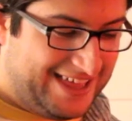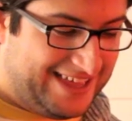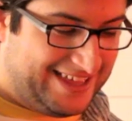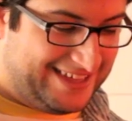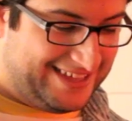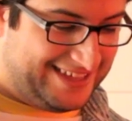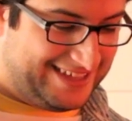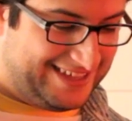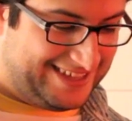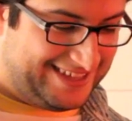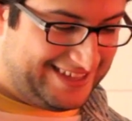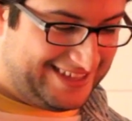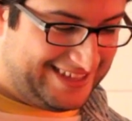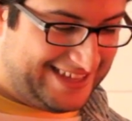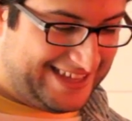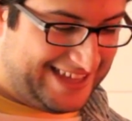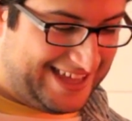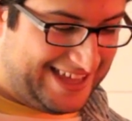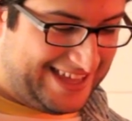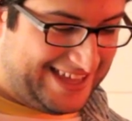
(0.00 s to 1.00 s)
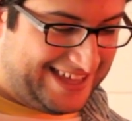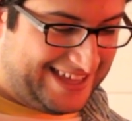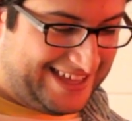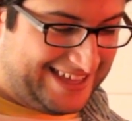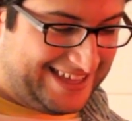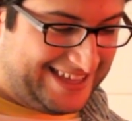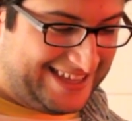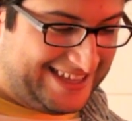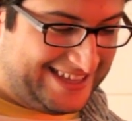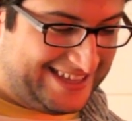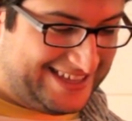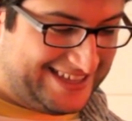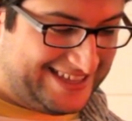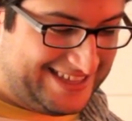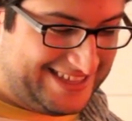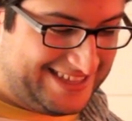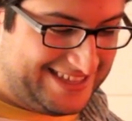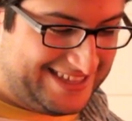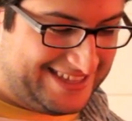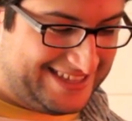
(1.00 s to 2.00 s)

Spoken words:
The person shown says nothing.